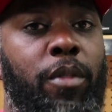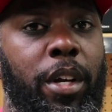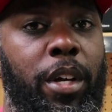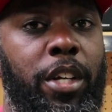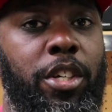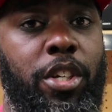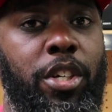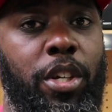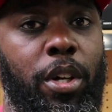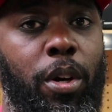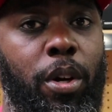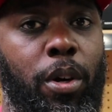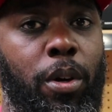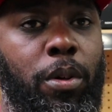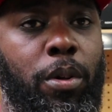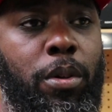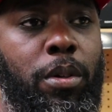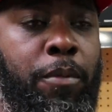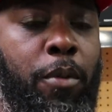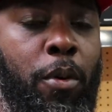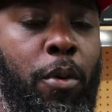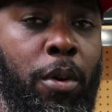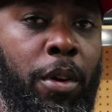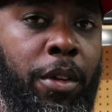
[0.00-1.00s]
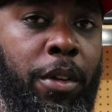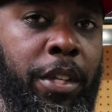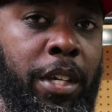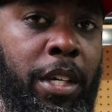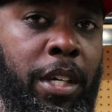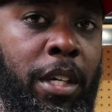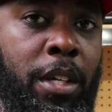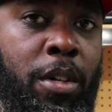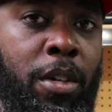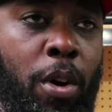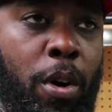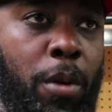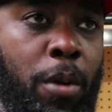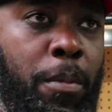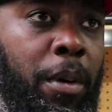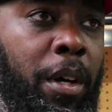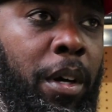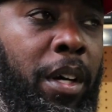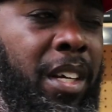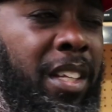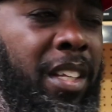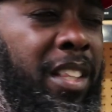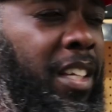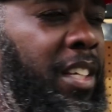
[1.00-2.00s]
ratio for the
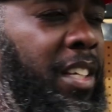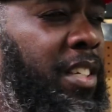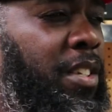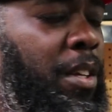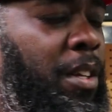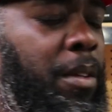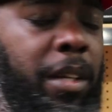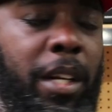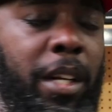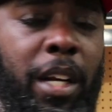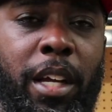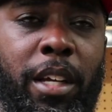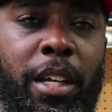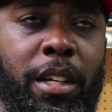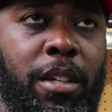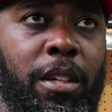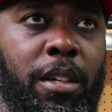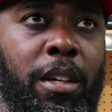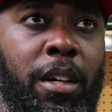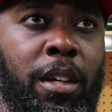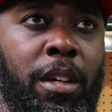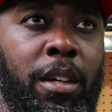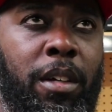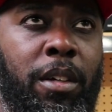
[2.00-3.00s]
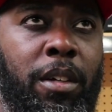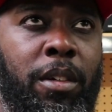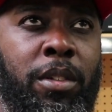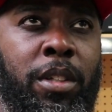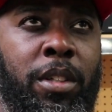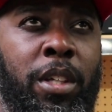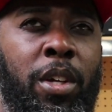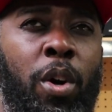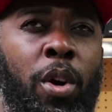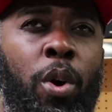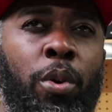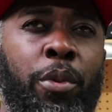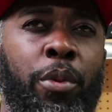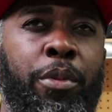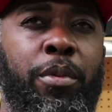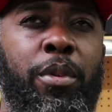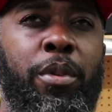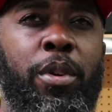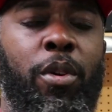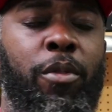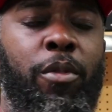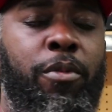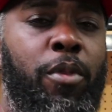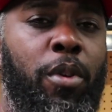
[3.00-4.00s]
Cobra, I think it's something like the
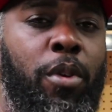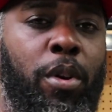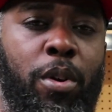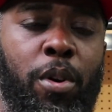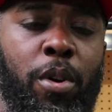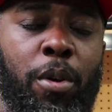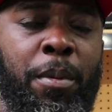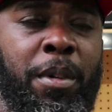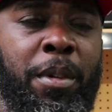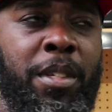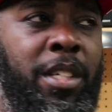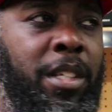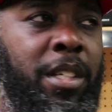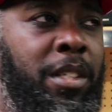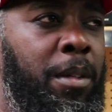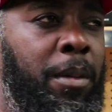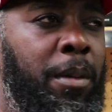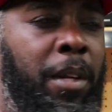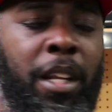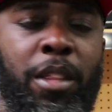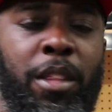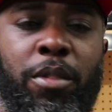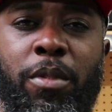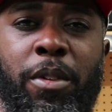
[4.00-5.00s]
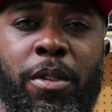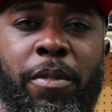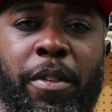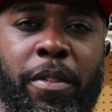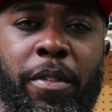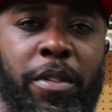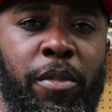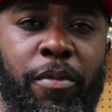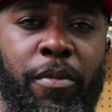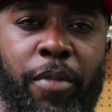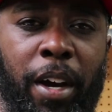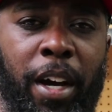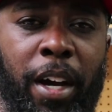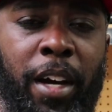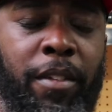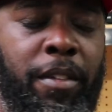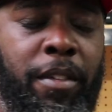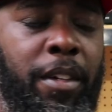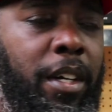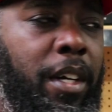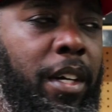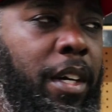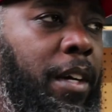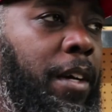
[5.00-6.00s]
0304 Cobras are something like
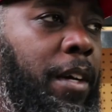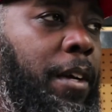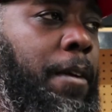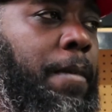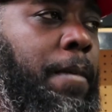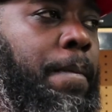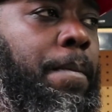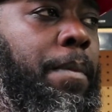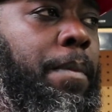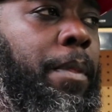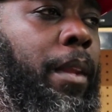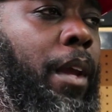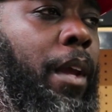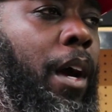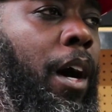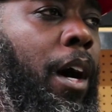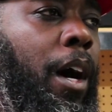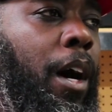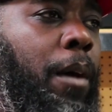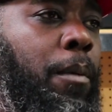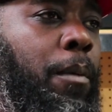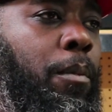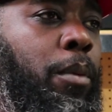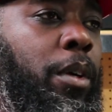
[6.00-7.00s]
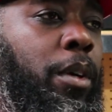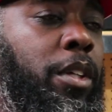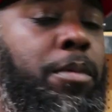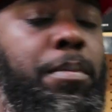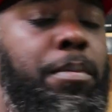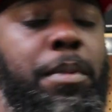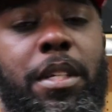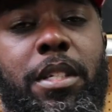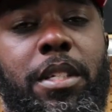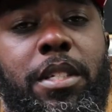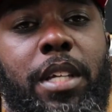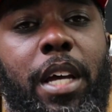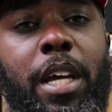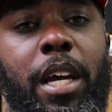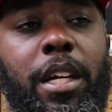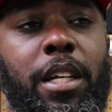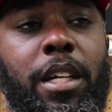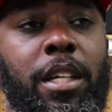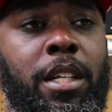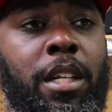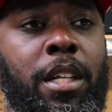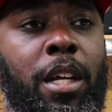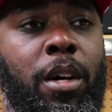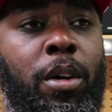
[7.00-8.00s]
355, which means
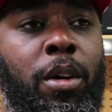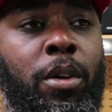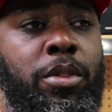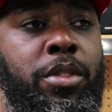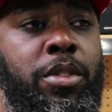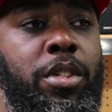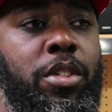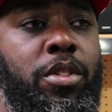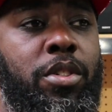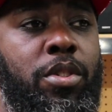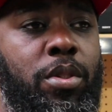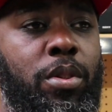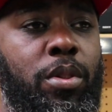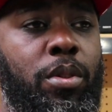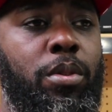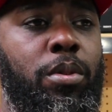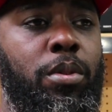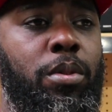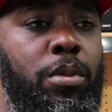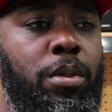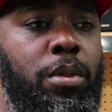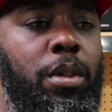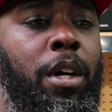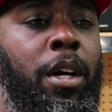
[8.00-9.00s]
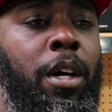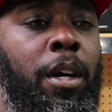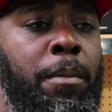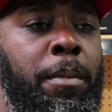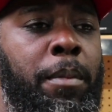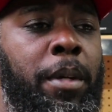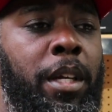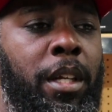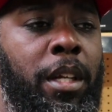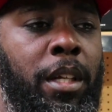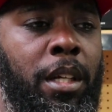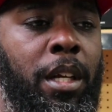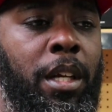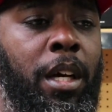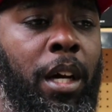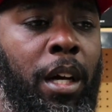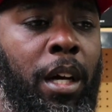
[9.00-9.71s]
that the 062, I mean,